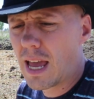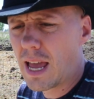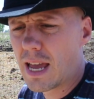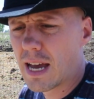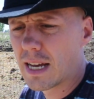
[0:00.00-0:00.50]

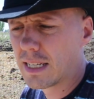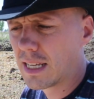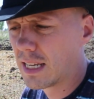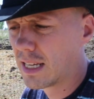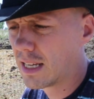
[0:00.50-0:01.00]
and
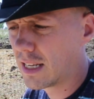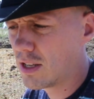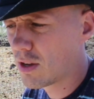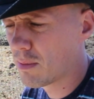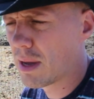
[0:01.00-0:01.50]

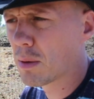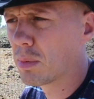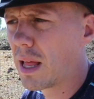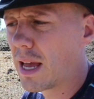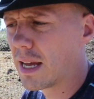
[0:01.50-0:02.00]
you can make a
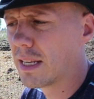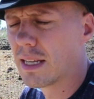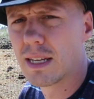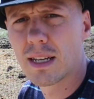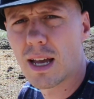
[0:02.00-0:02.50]
plan,
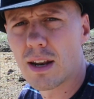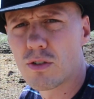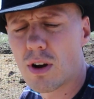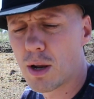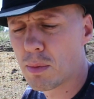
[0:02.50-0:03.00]
kind of
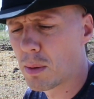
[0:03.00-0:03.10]
draw it up